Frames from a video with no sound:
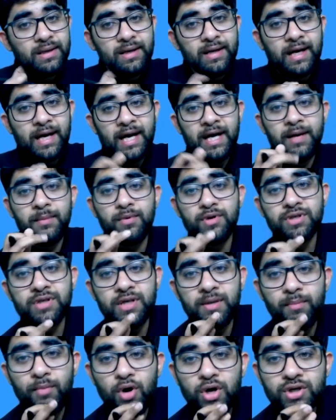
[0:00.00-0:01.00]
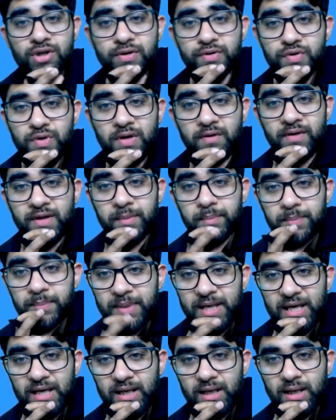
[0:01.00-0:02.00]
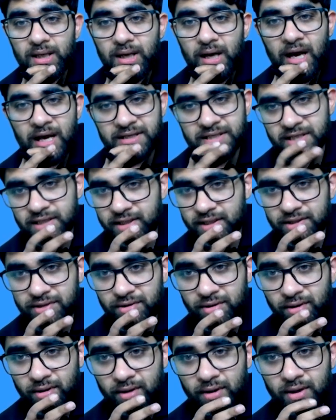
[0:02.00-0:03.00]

A deposited a box of jewel with B as his agent.